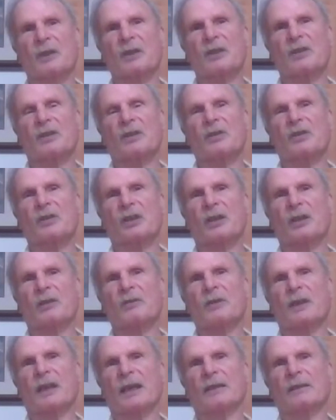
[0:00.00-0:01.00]
Research
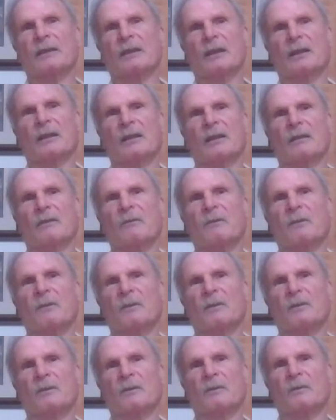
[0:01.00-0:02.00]
showed that a
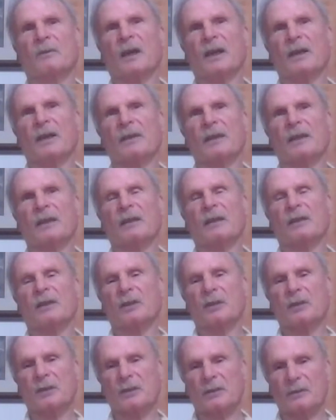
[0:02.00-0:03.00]
fire that
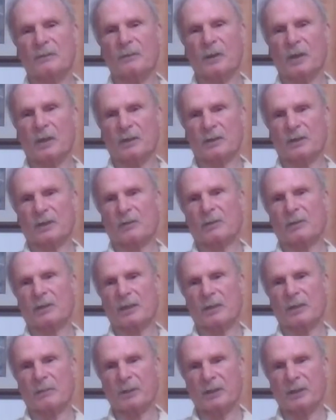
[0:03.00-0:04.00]
occurred in the fall
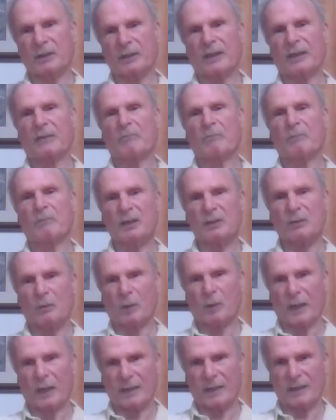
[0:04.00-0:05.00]
stimulated
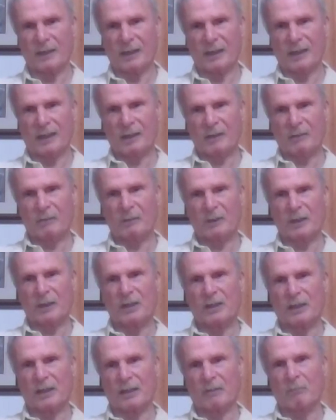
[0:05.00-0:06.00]
milkweed,
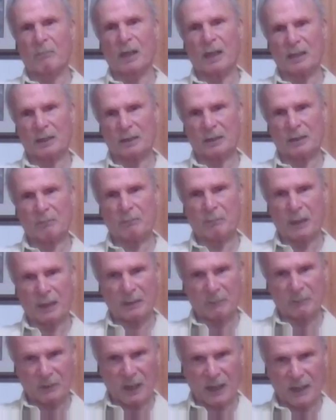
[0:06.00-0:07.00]
which monarch
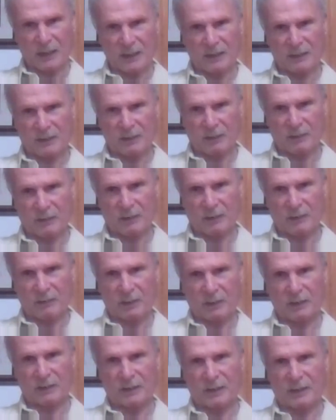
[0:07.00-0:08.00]
butterflies, as you
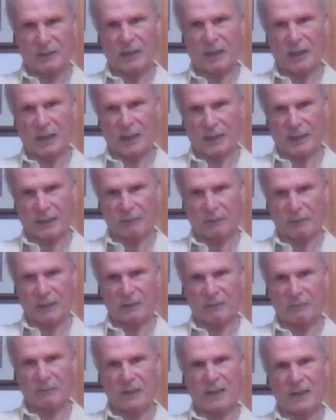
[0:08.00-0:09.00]
know, are declining
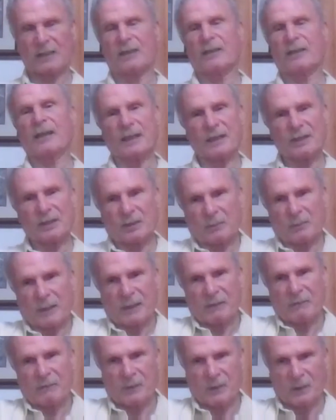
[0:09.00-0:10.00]
around the West, and that's their
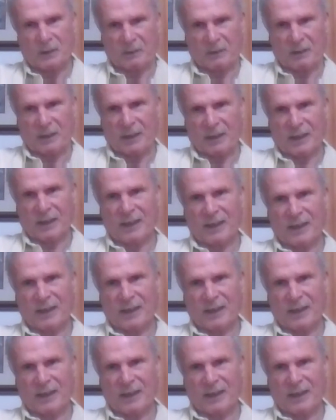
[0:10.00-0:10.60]
main food.